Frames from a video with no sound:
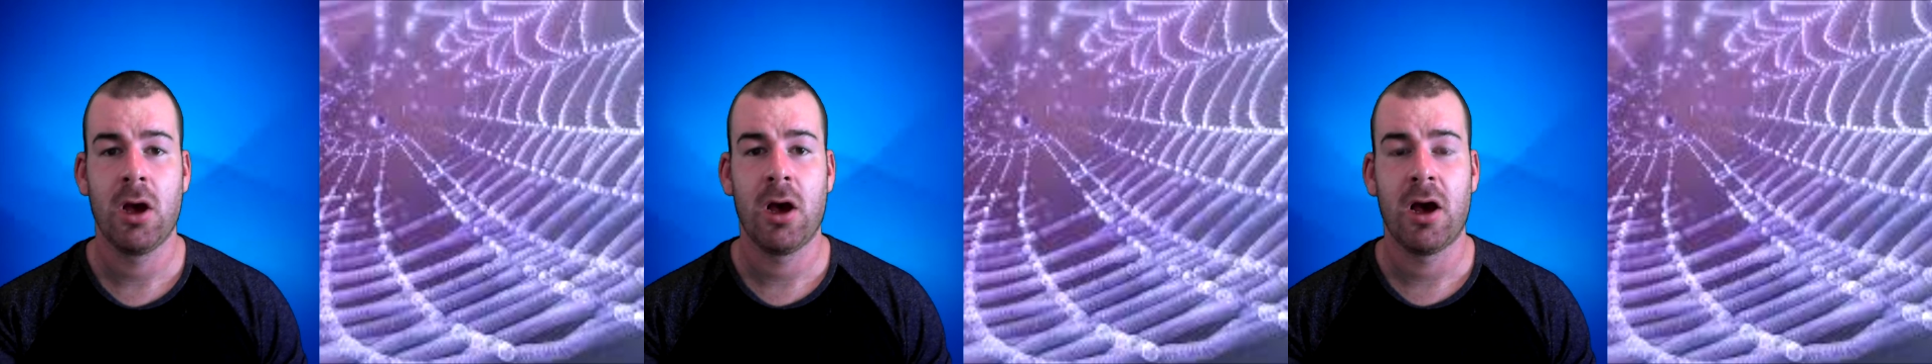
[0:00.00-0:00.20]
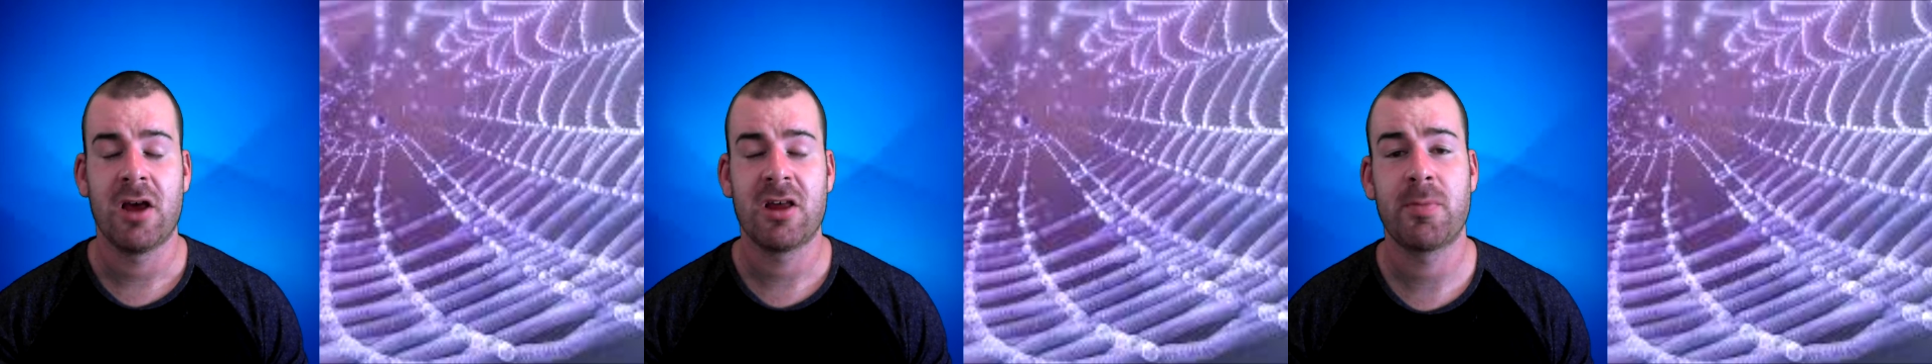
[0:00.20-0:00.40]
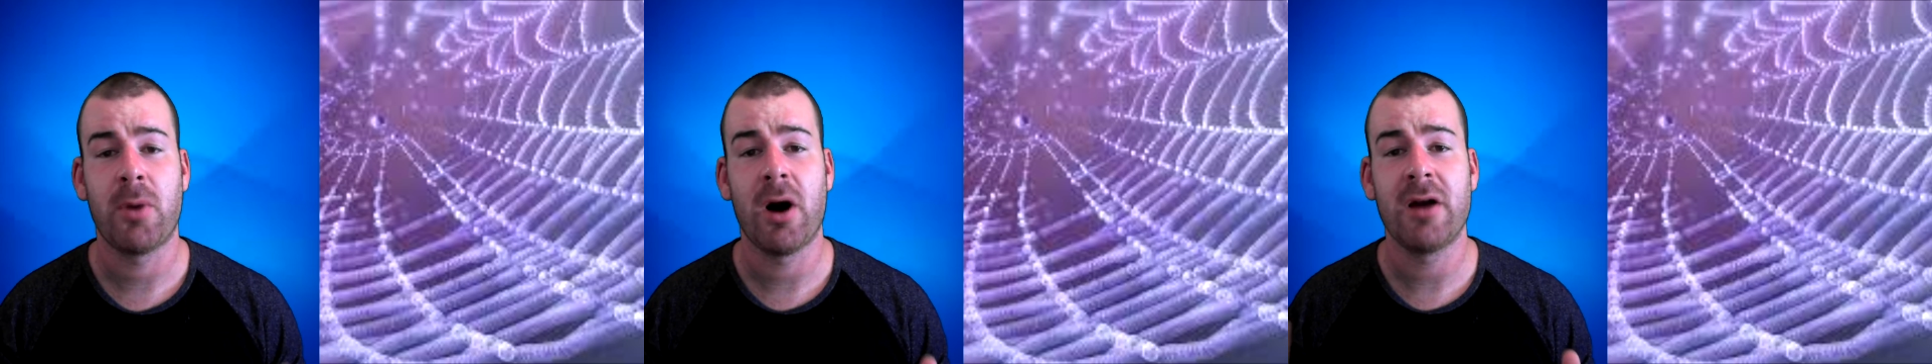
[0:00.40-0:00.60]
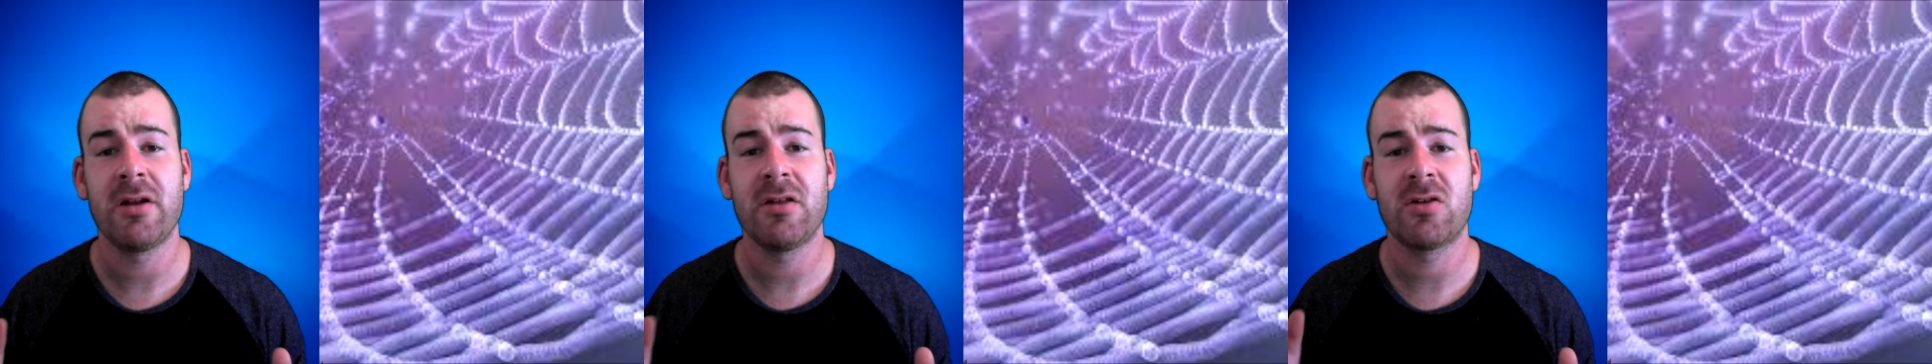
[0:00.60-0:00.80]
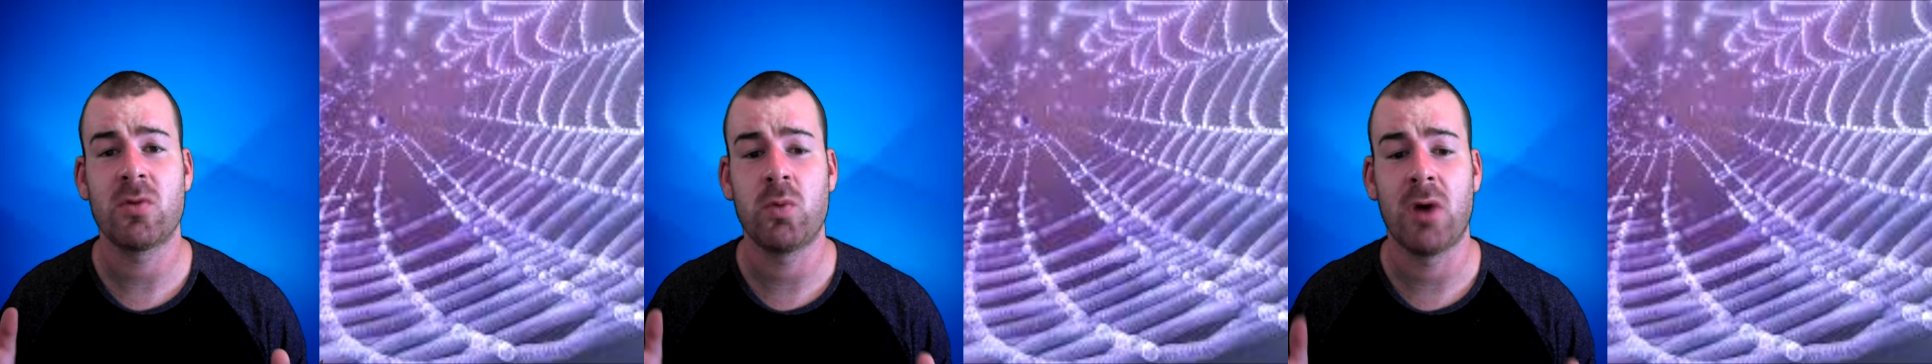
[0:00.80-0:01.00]
A
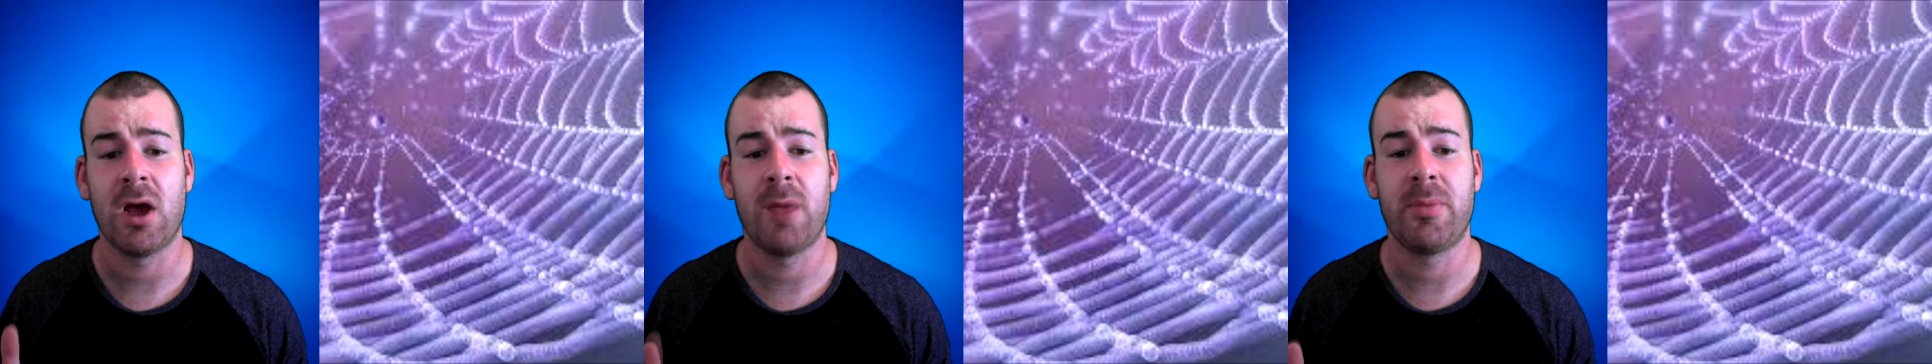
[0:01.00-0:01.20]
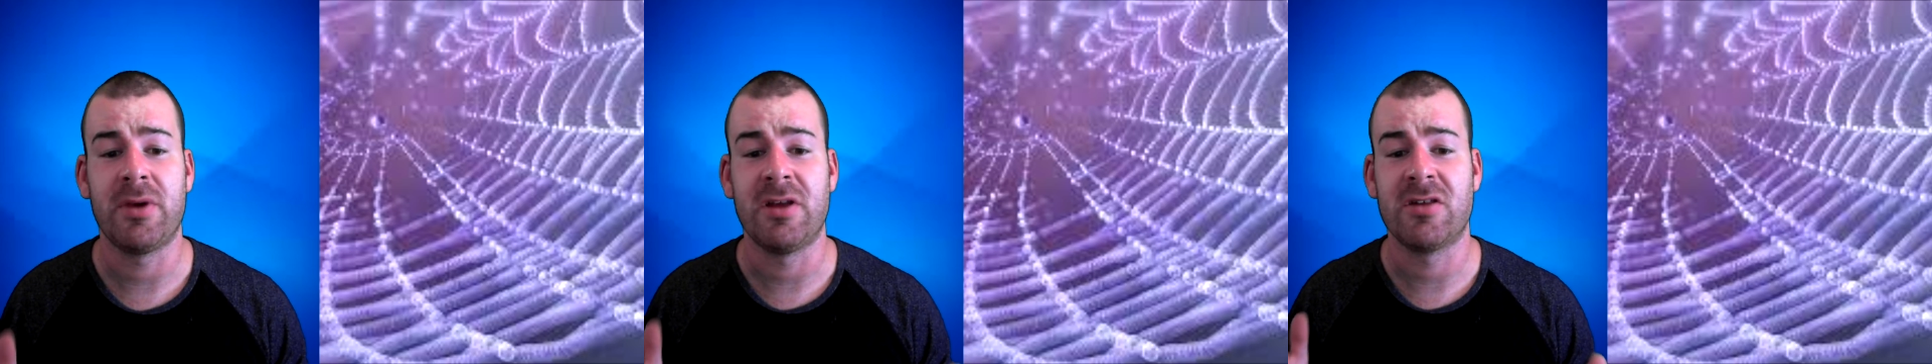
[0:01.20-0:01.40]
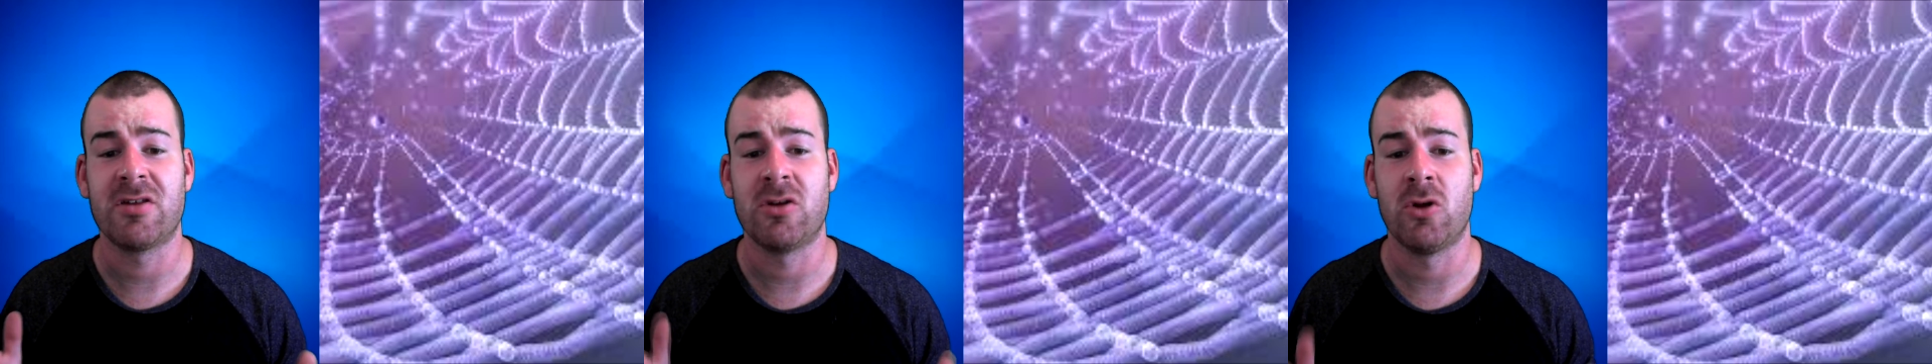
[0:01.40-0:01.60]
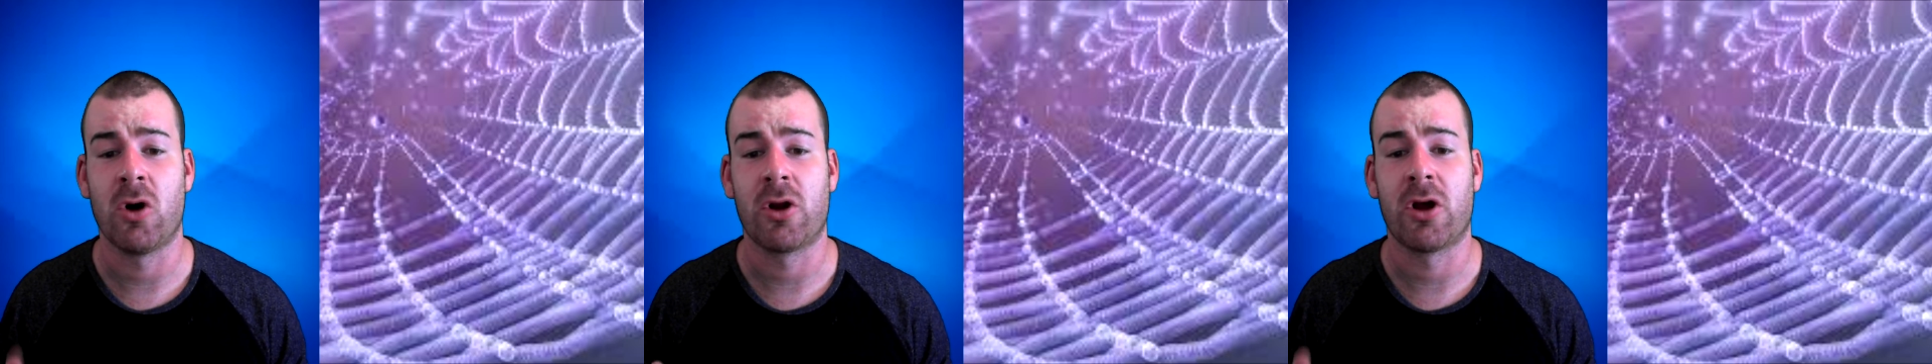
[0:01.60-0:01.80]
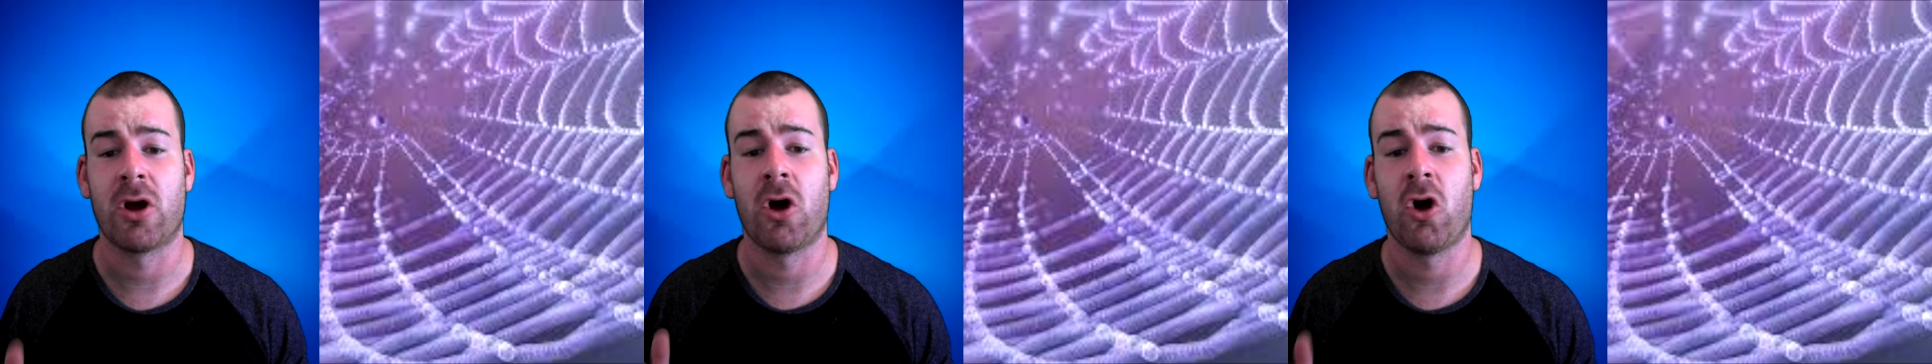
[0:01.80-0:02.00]
spider's web is not
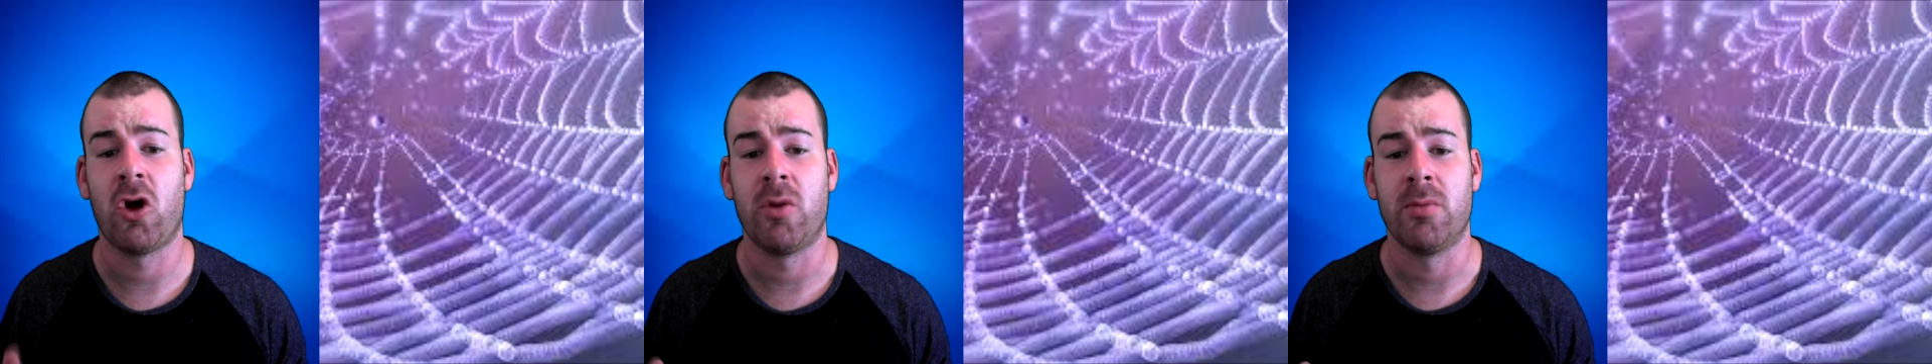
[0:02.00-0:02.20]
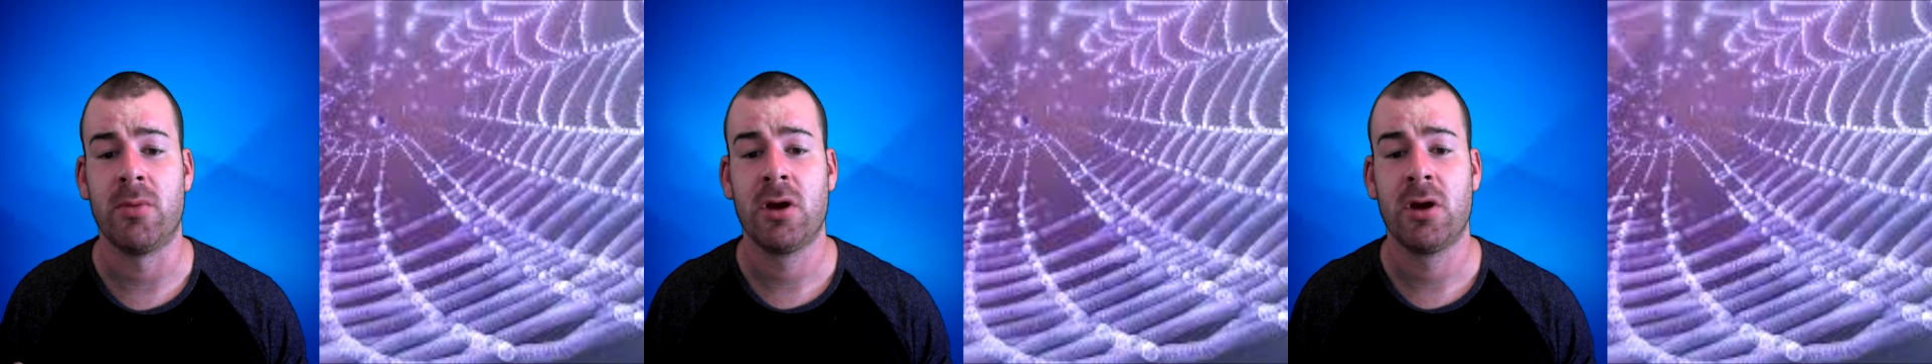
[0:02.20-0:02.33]
a home,